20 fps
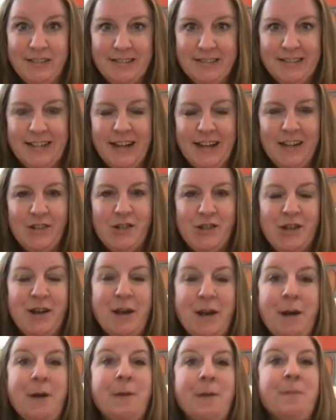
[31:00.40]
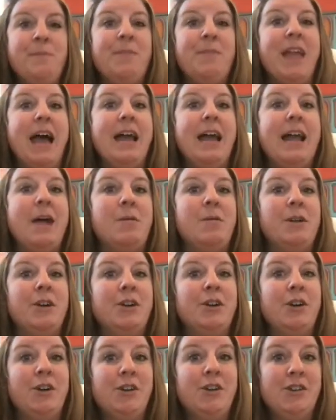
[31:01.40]
stage. And I would
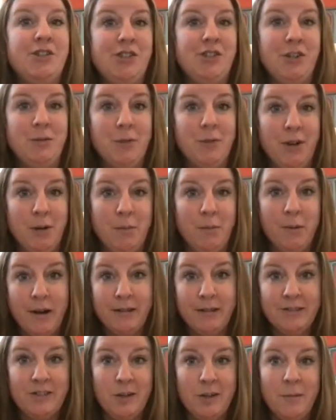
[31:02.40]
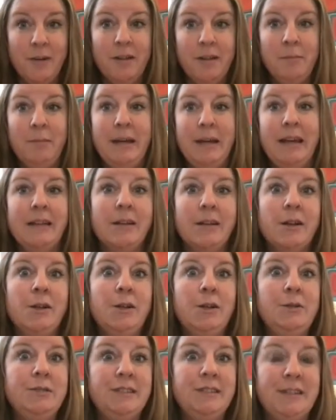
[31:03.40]
encourage you when you're brainstorming to be
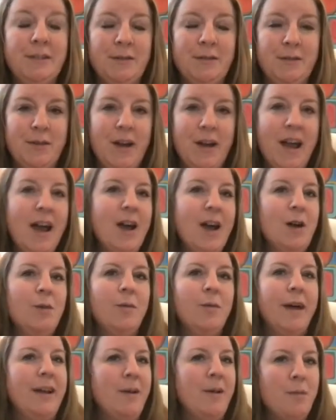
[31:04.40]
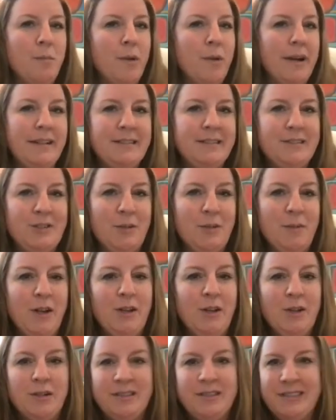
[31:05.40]
inclusive. Right now,
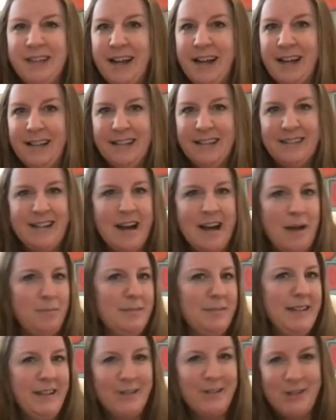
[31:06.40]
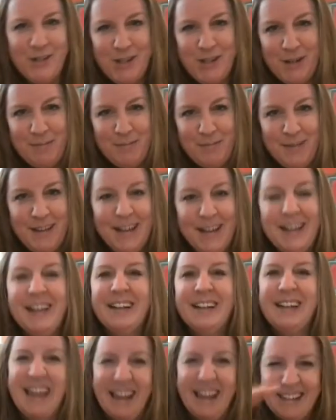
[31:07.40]
brainstorming looks like the top leadership
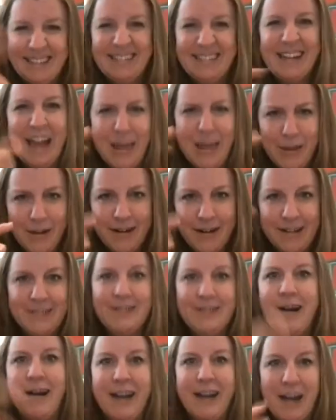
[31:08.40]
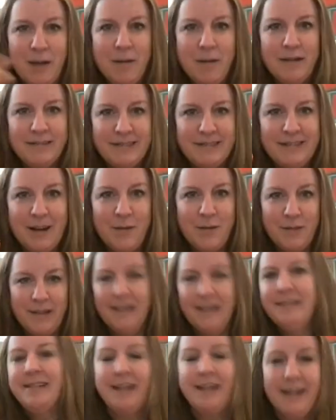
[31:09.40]
getting together and talking about stuff and
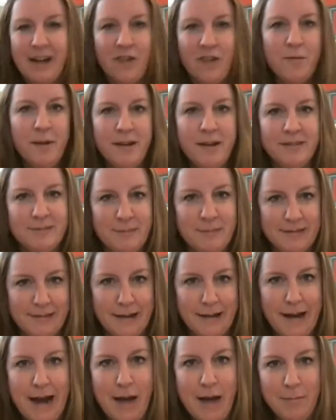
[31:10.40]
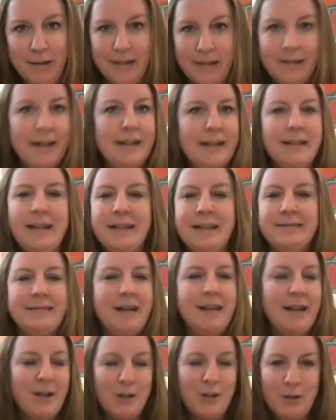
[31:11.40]
then telling everybody else what's going to happen. Like, that's
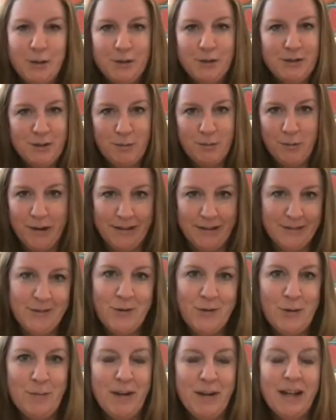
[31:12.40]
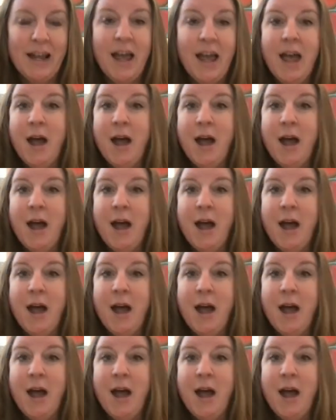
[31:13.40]
not inclusive brainstorming.